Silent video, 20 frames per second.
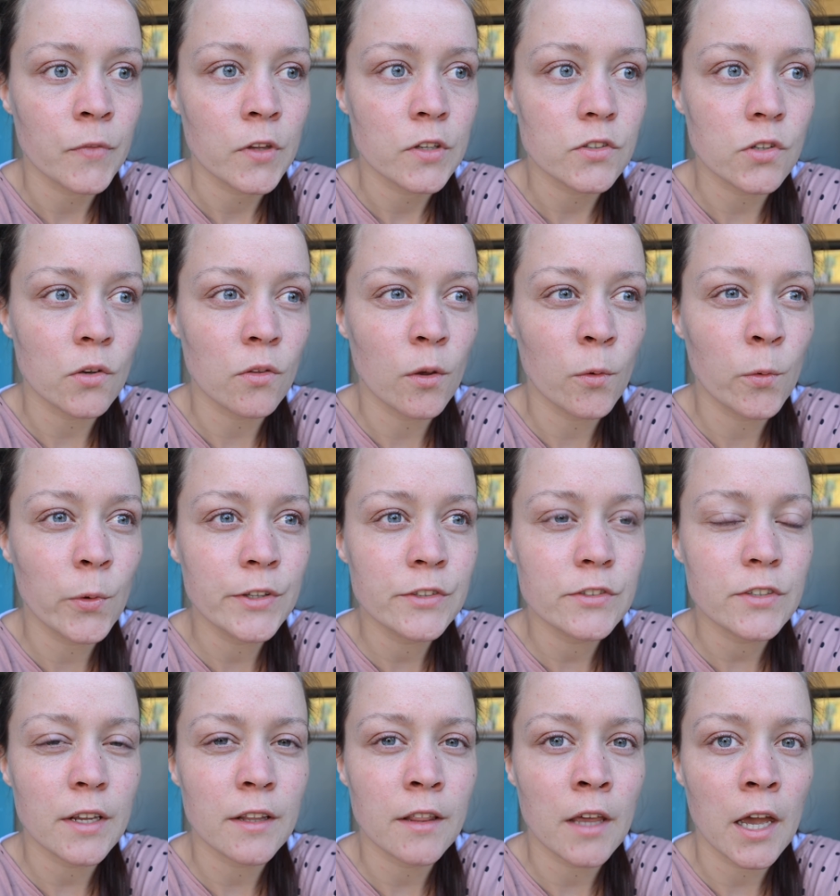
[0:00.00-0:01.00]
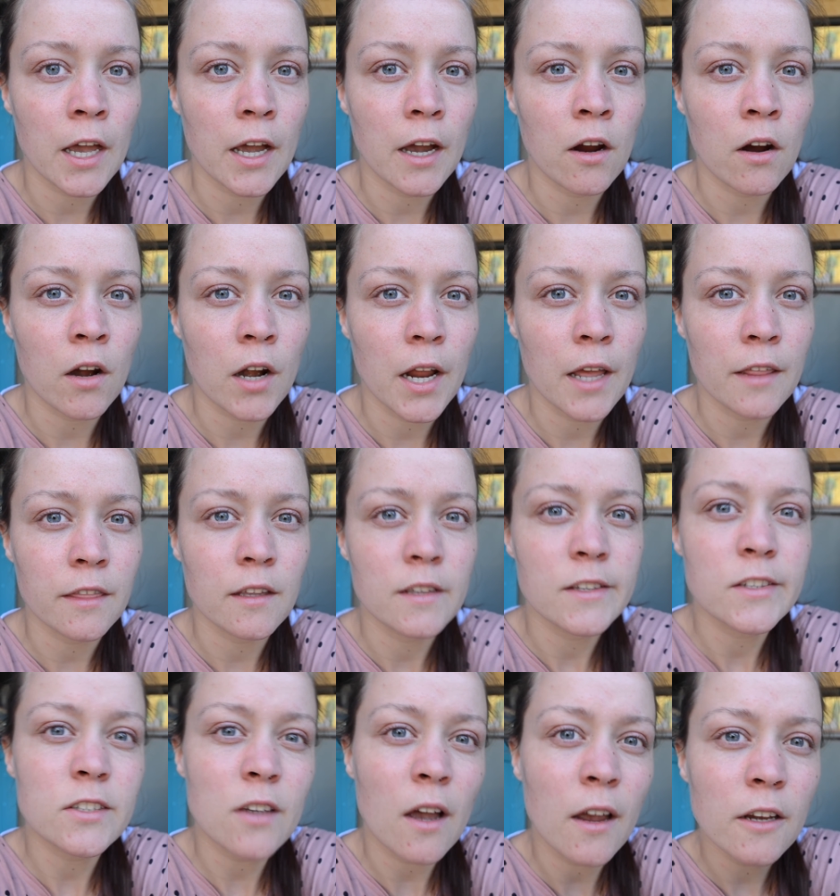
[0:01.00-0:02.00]
So the ones that are at the
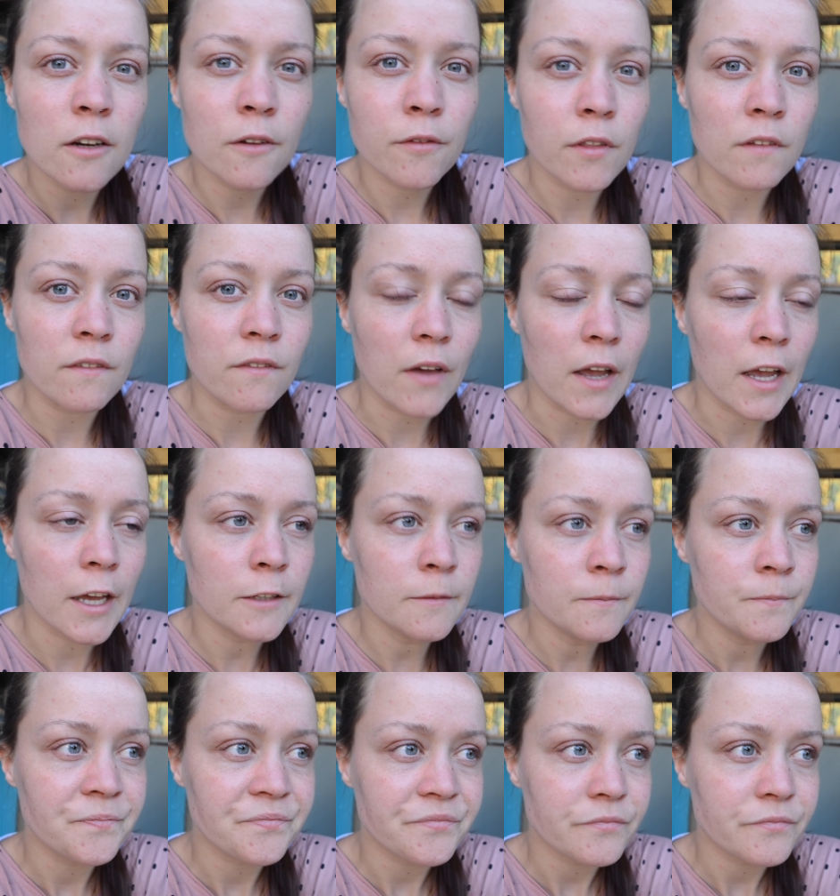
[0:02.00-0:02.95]
side of the van,